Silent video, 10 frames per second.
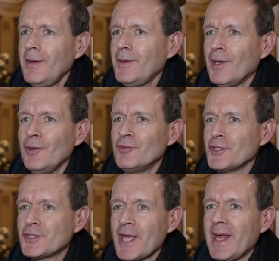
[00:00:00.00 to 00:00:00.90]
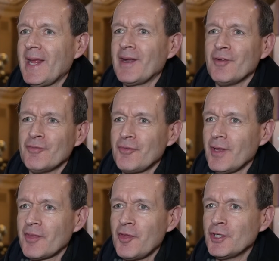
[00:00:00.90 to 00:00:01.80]
You know, losing ten out of
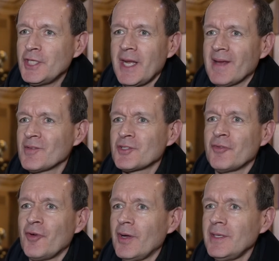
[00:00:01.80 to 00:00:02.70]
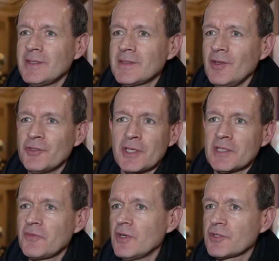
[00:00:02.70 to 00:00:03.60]
uh, thirteen amateur fights, losing
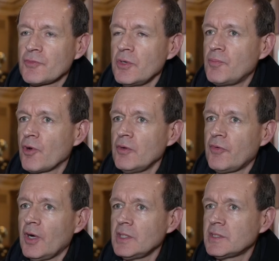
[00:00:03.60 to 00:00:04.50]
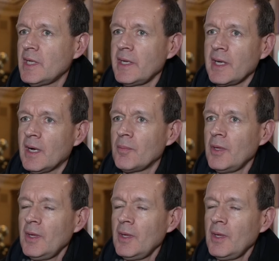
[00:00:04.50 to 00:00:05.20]
his first three pro fights, and ending up